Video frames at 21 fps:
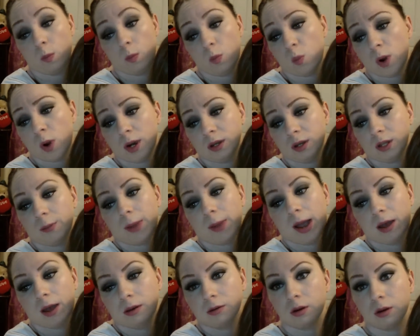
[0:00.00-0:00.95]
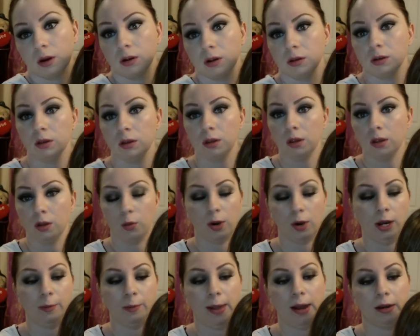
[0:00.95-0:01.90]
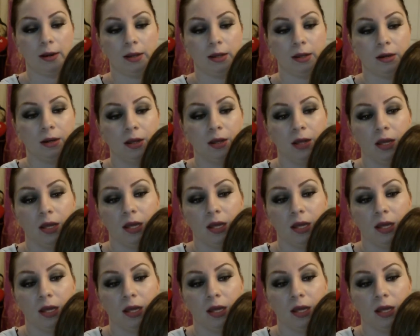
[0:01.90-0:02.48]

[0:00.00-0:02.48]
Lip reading: while I'm at it,